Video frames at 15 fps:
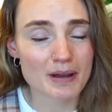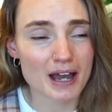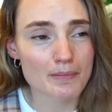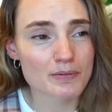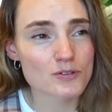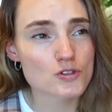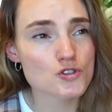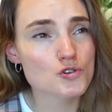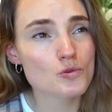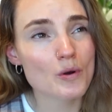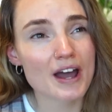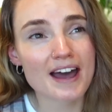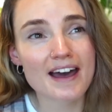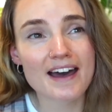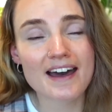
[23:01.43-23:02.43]
It happens to
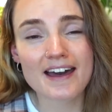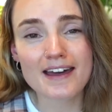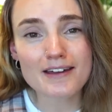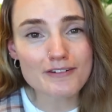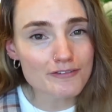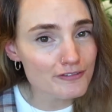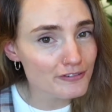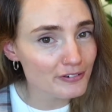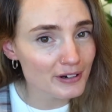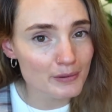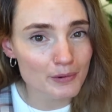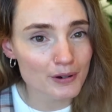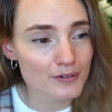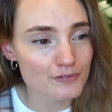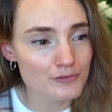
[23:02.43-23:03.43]

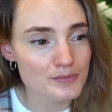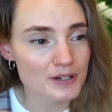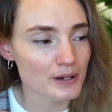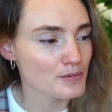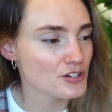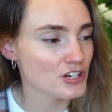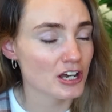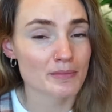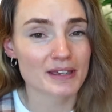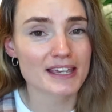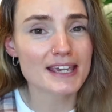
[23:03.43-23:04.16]
everyone from time to time.